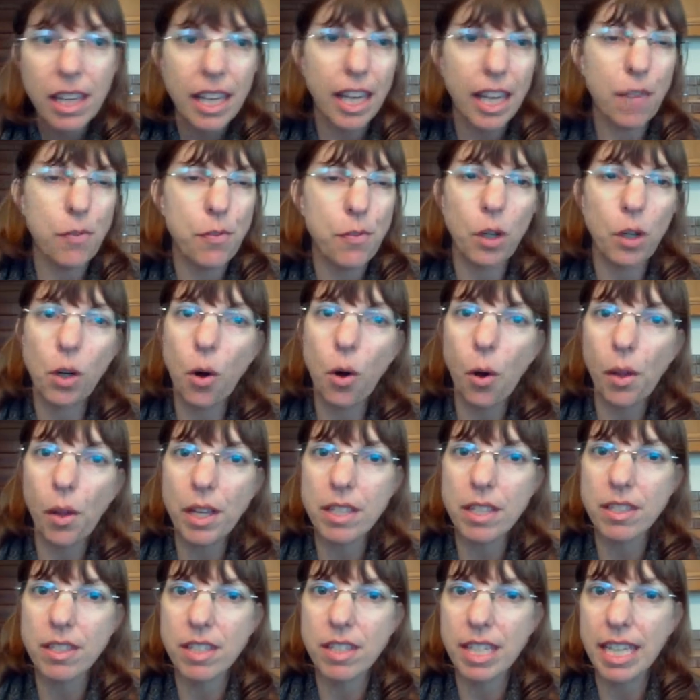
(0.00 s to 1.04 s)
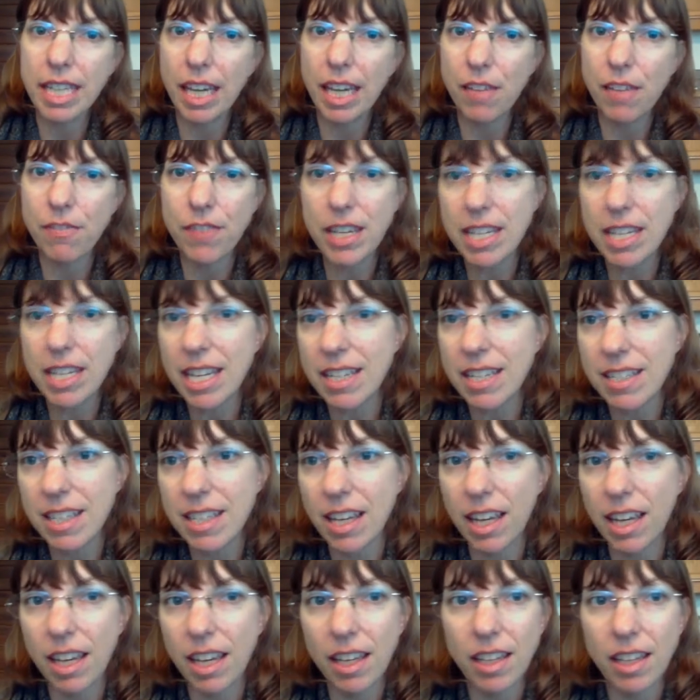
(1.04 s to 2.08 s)
If your goal is to get fitness
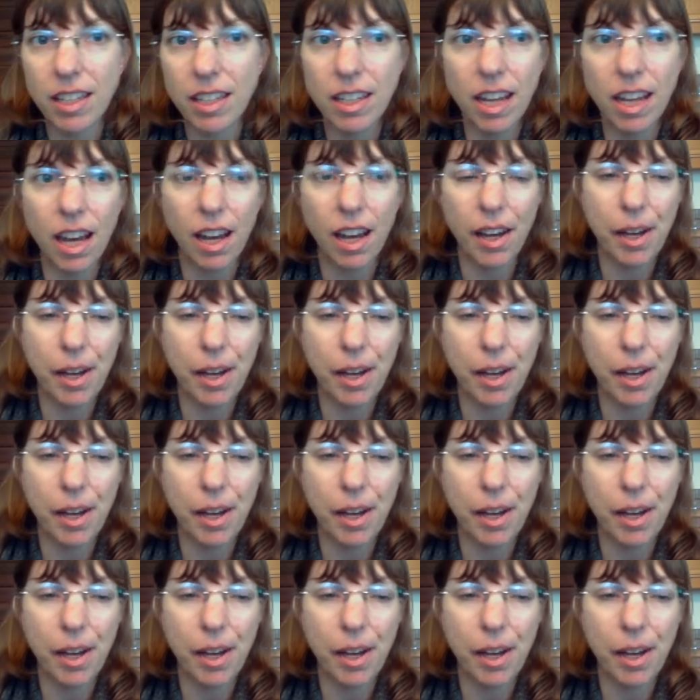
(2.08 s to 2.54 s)
in,